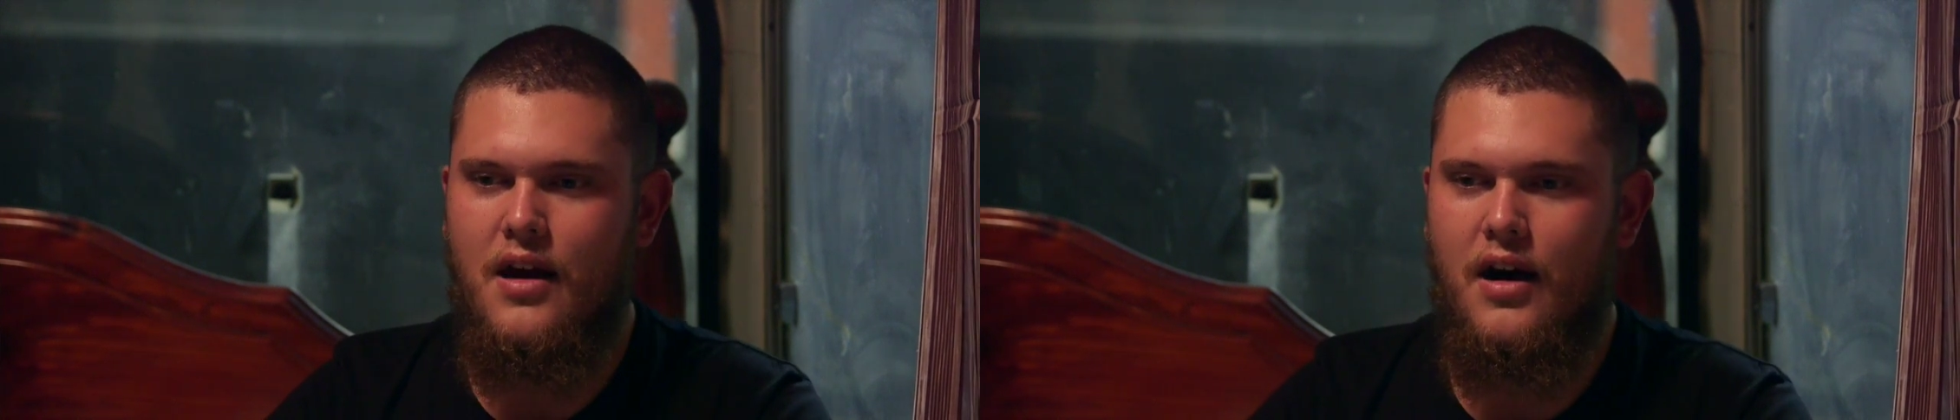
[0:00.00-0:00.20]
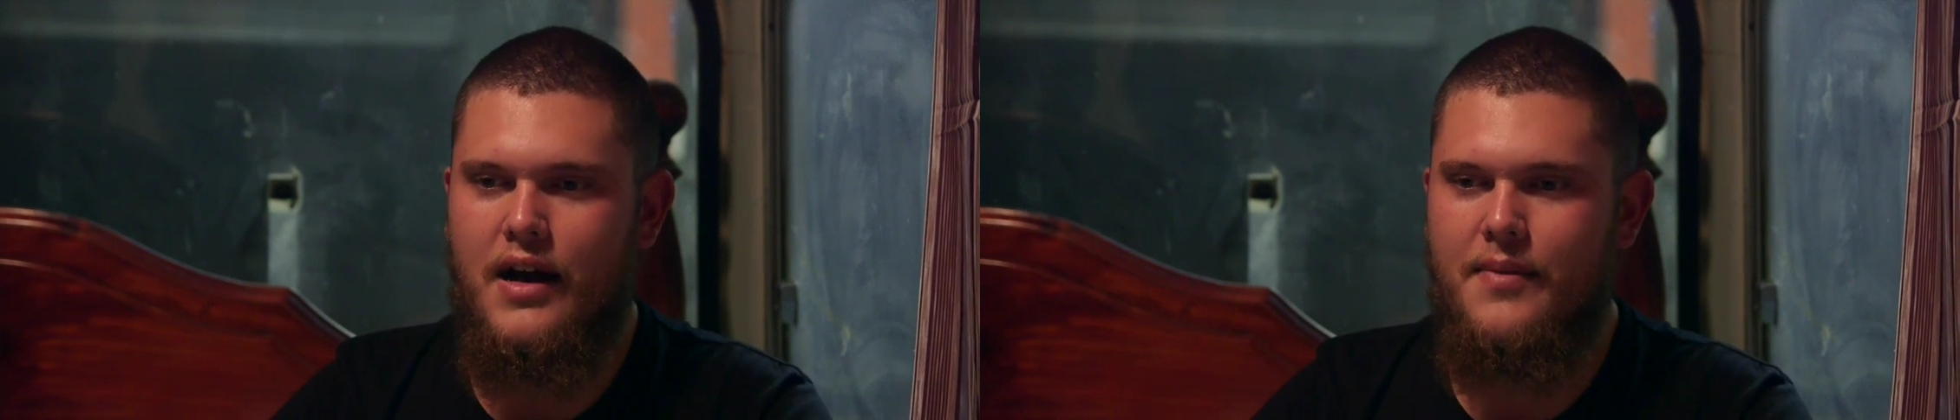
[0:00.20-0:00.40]

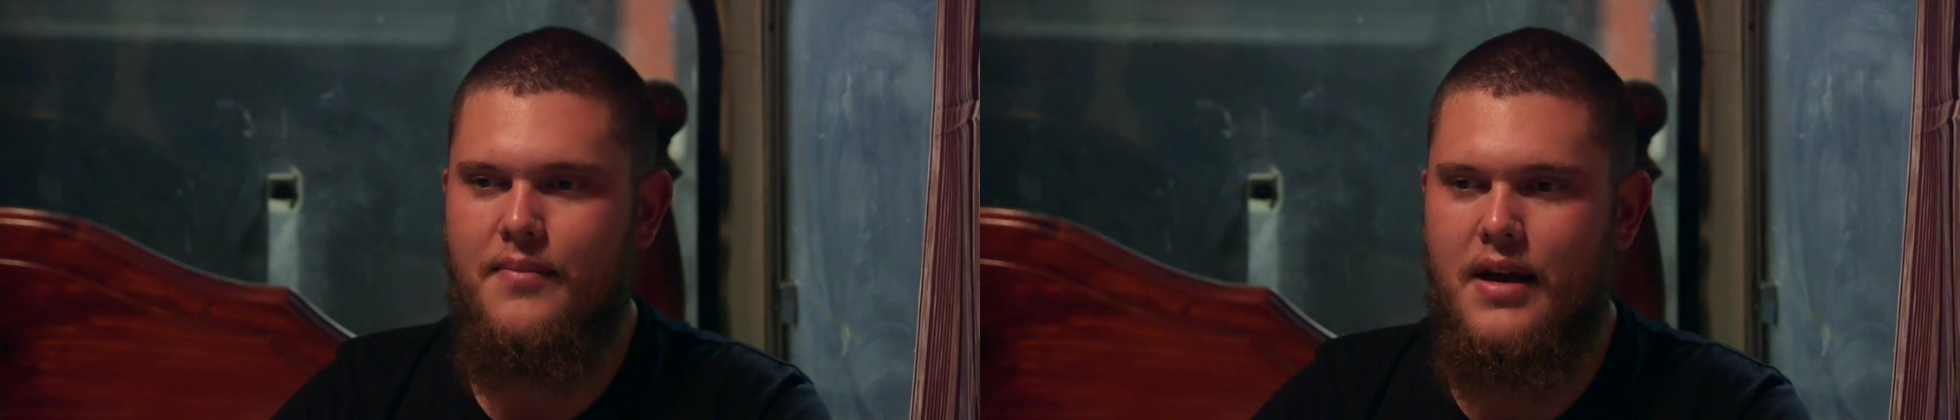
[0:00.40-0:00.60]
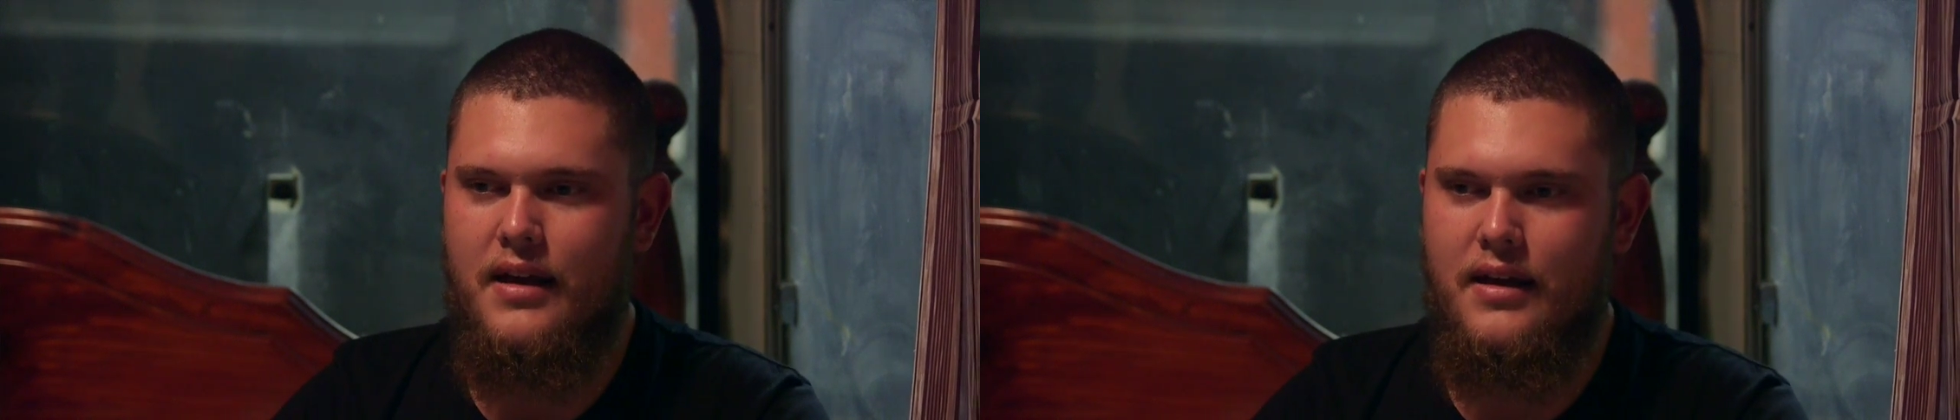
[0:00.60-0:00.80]
I'm
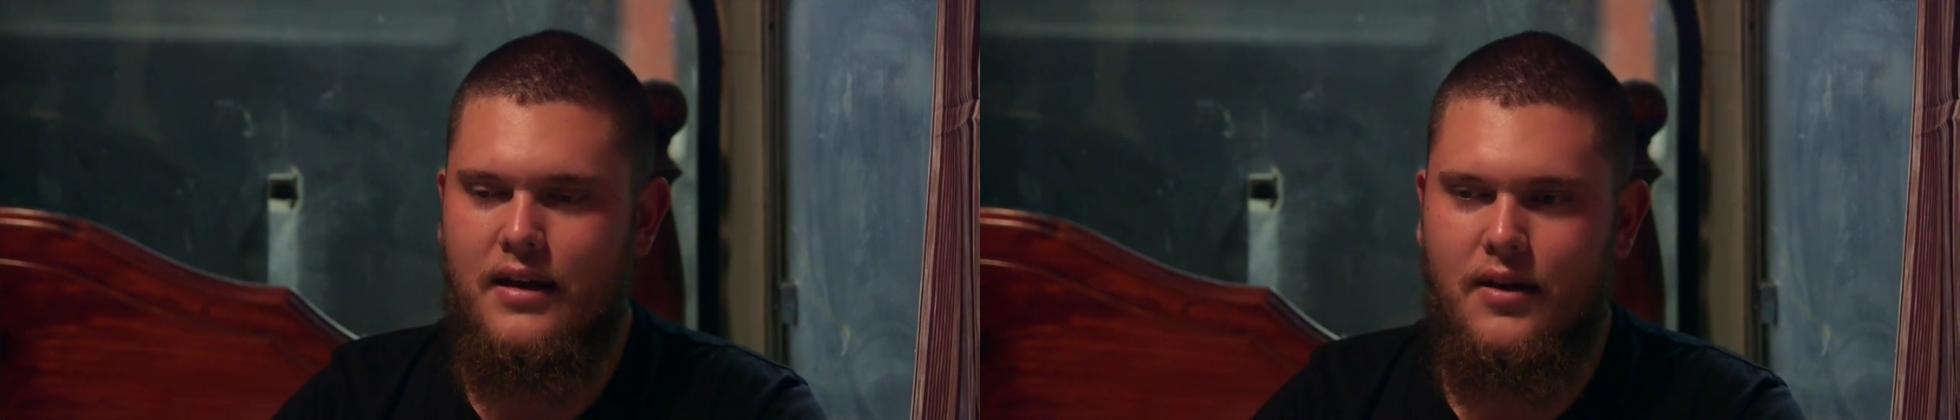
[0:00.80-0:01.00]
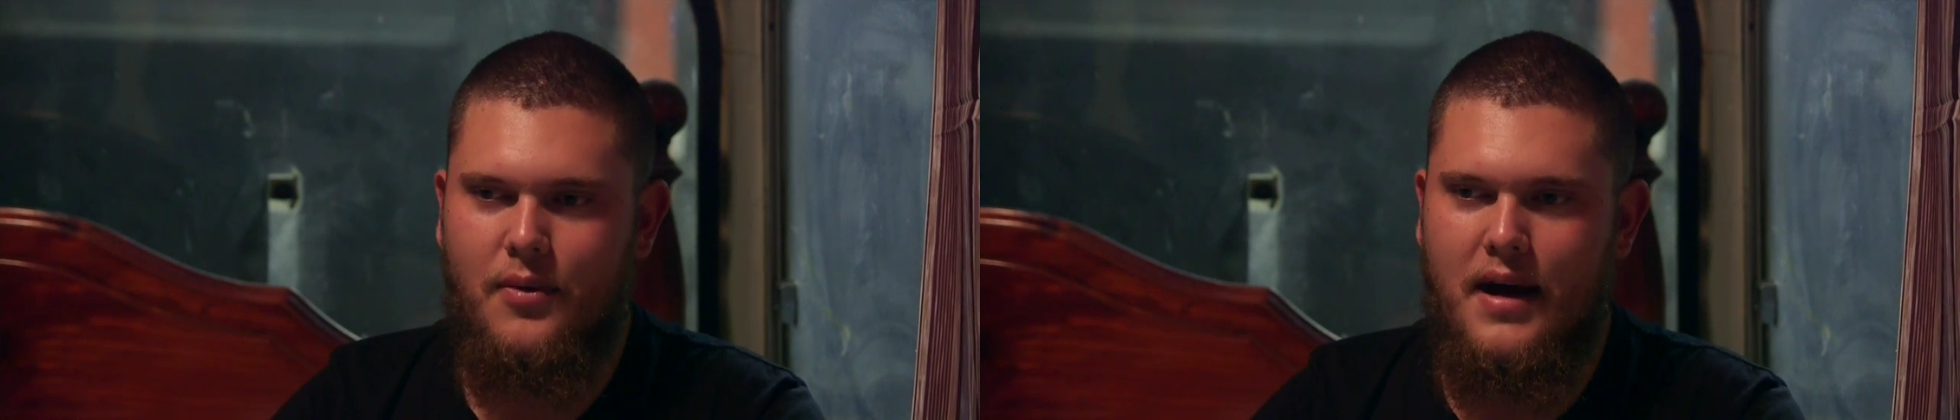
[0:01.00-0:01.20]
making it
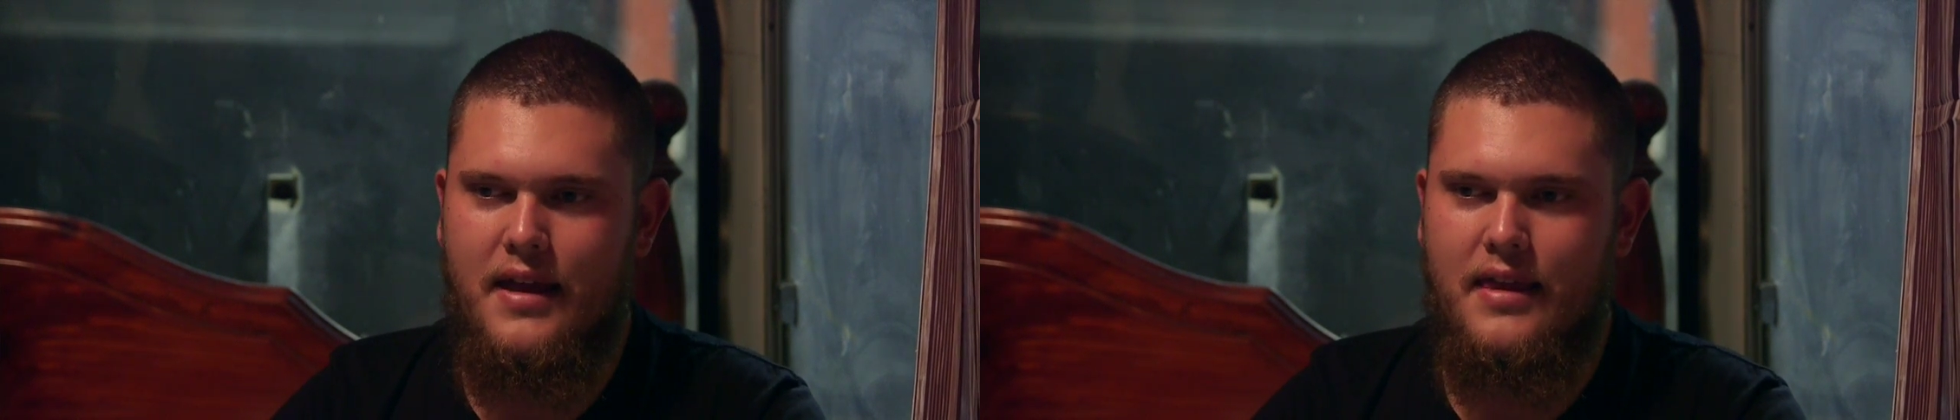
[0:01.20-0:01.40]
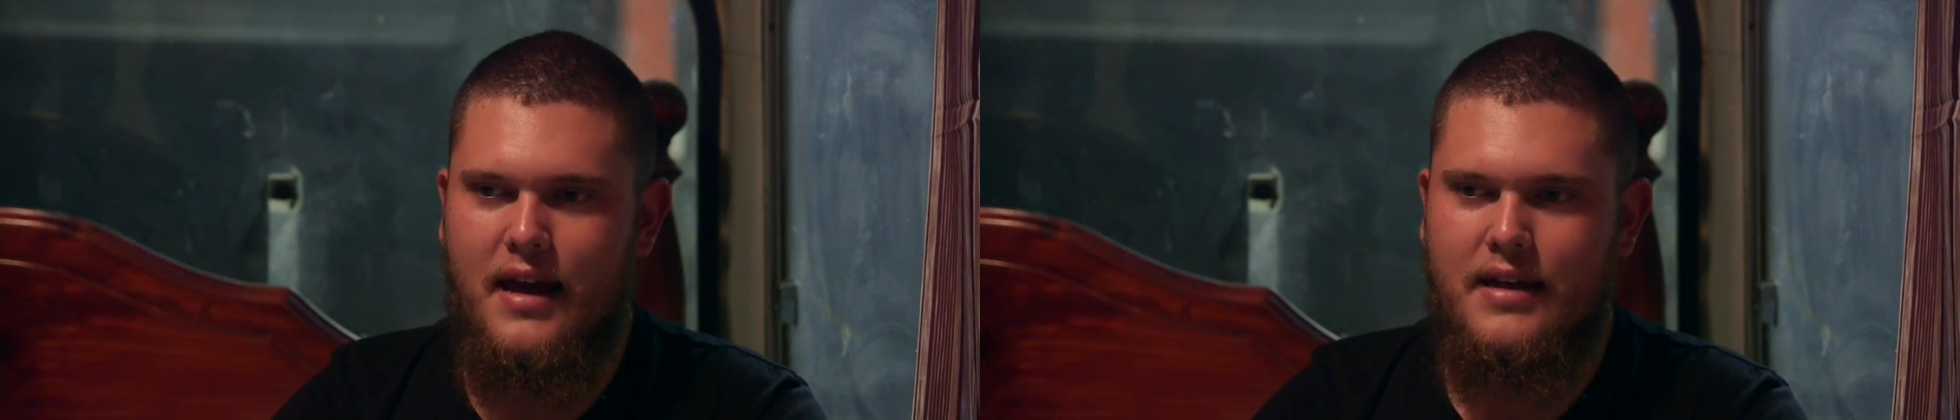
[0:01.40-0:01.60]
in a
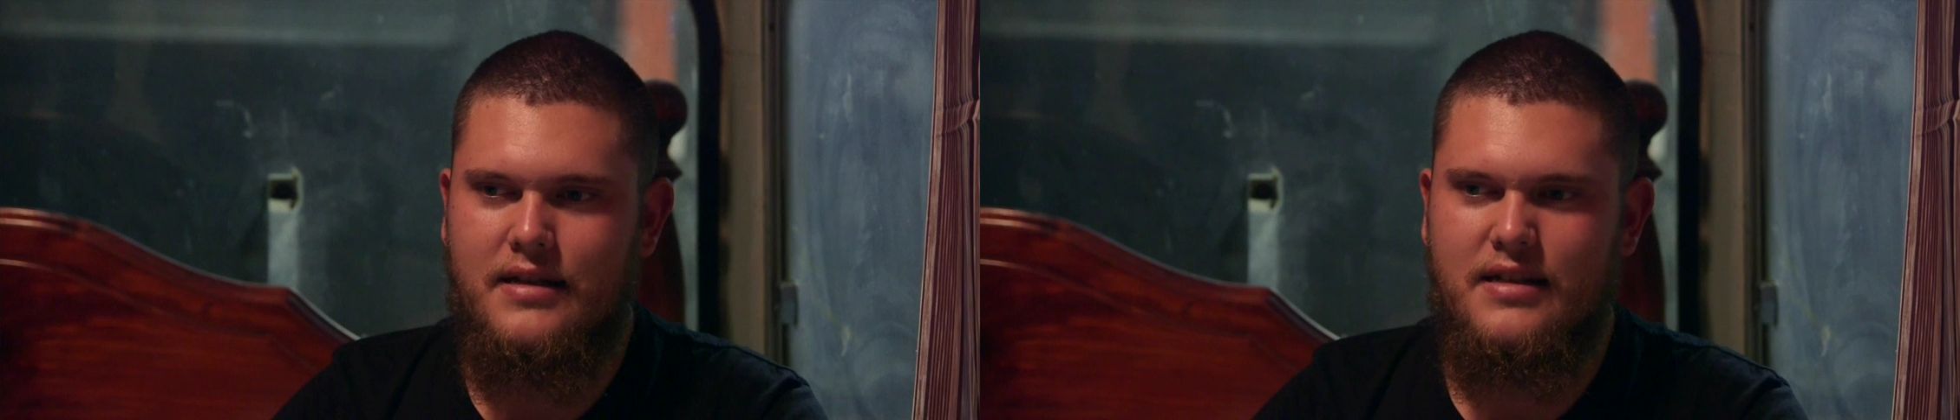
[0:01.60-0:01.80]
way that